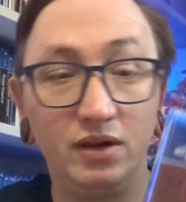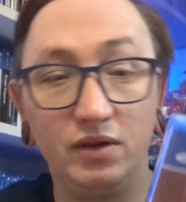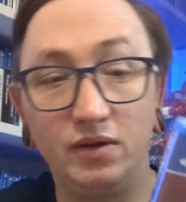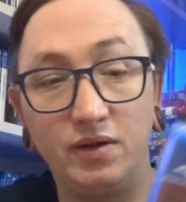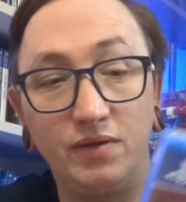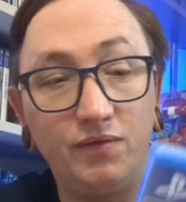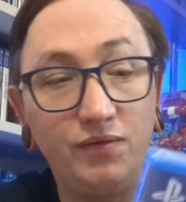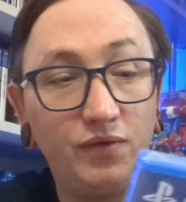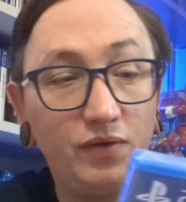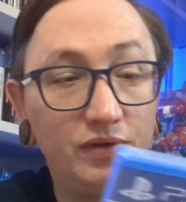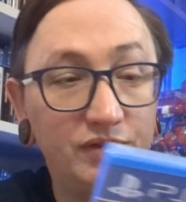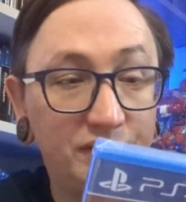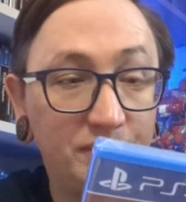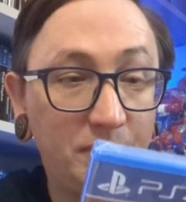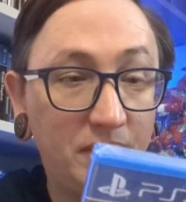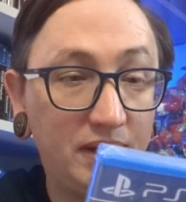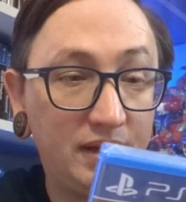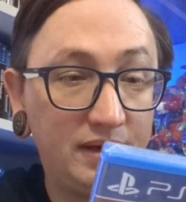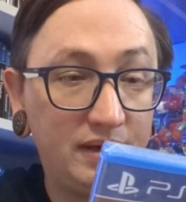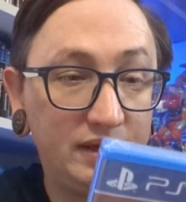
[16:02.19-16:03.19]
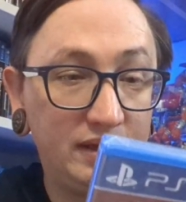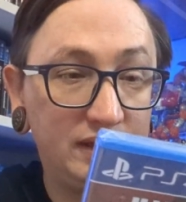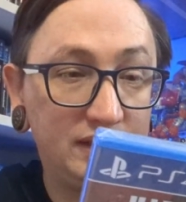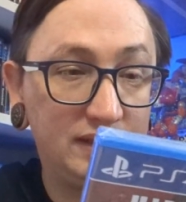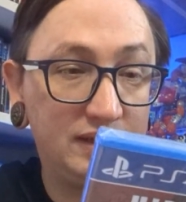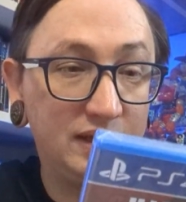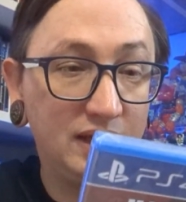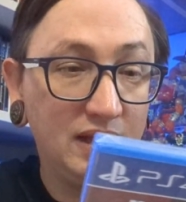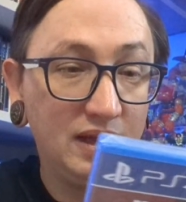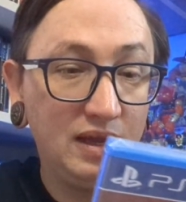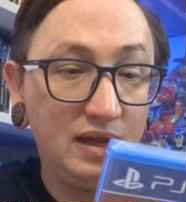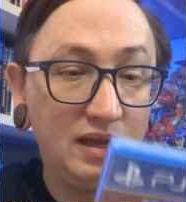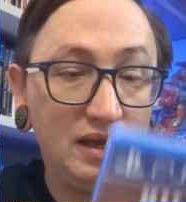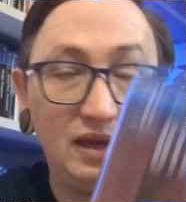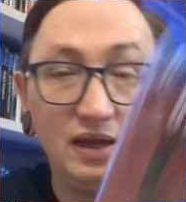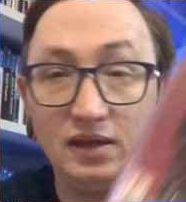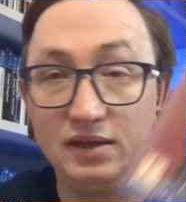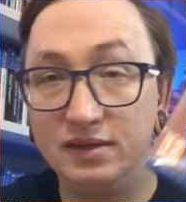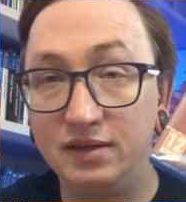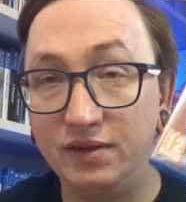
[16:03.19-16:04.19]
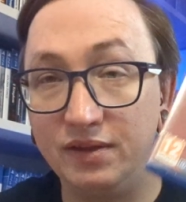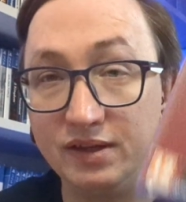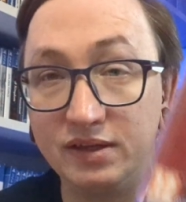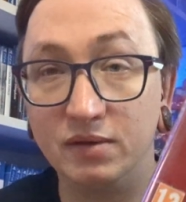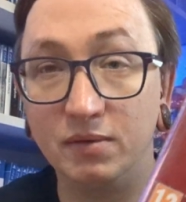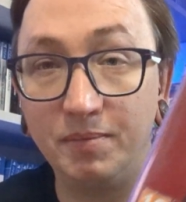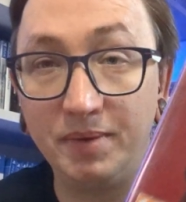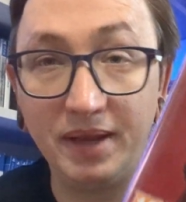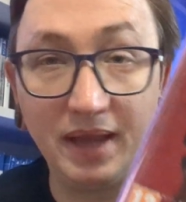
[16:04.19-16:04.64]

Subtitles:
looking forward to playing this. So this will be